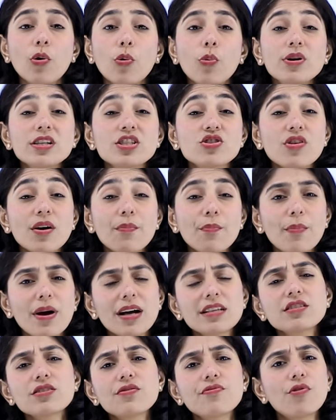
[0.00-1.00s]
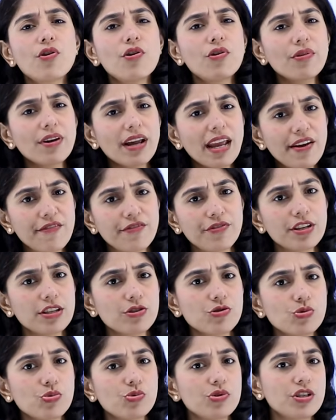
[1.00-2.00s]
which are must for every
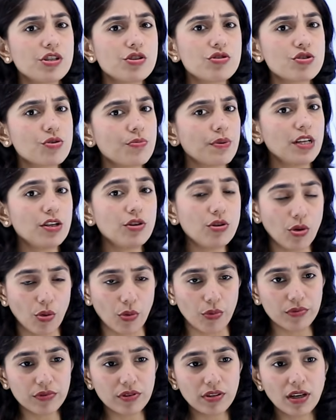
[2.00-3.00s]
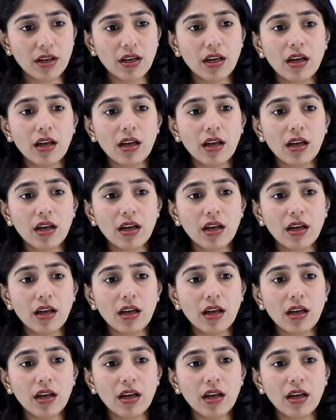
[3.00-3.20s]
student to be known.